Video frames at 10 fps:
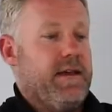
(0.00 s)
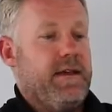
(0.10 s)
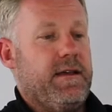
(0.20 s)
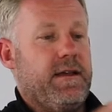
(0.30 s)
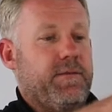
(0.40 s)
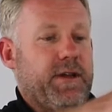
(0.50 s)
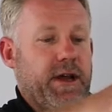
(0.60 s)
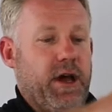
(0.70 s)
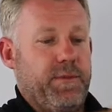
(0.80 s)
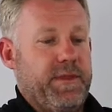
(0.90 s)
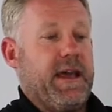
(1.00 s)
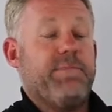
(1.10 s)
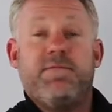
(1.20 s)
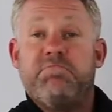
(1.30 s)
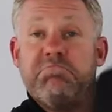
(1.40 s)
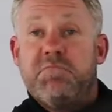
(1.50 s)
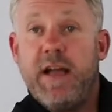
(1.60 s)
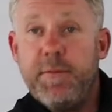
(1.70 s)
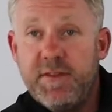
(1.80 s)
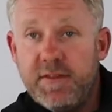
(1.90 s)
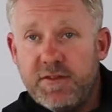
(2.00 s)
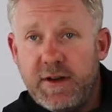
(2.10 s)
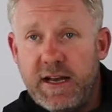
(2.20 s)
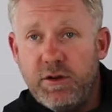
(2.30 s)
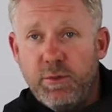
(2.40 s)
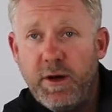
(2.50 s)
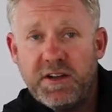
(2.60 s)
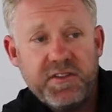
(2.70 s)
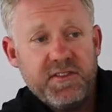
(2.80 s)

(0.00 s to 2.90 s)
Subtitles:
I'm going to open it up. Comes in this really cool box.